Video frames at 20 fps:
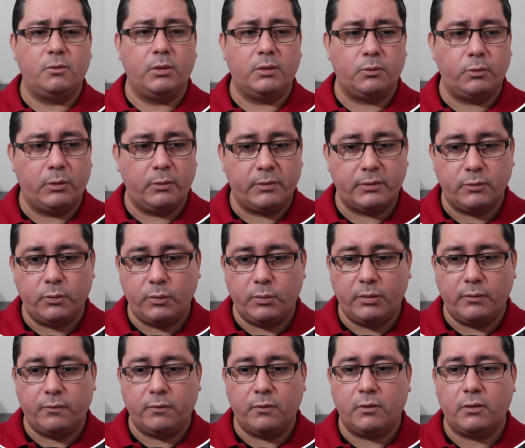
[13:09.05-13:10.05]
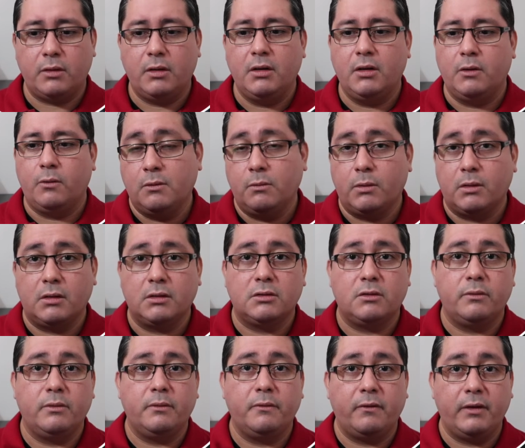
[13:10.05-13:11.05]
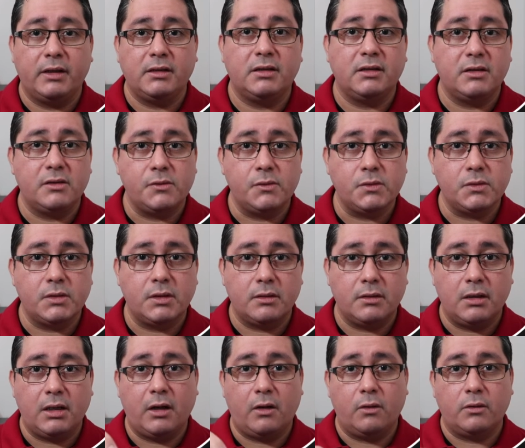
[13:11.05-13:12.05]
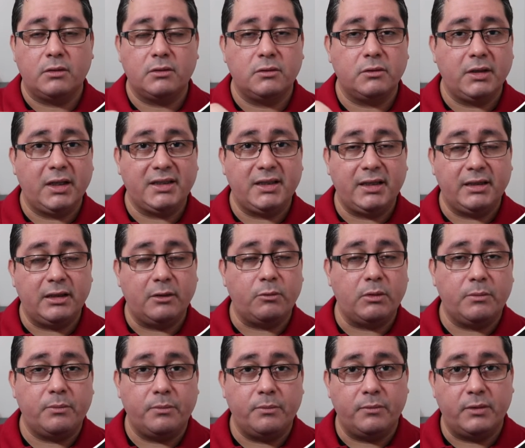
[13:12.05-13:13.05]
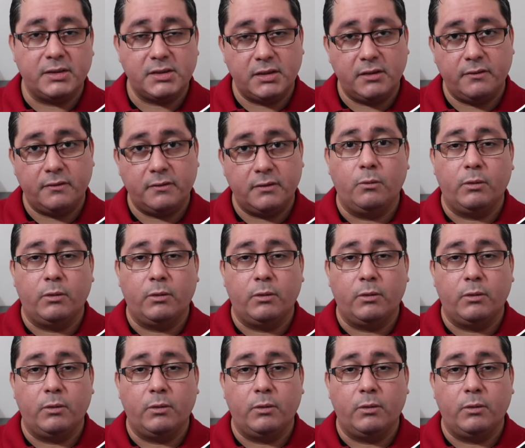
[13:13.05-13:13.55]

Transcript: what we were doing before. We're going to be finding the user according to the ID that we receive.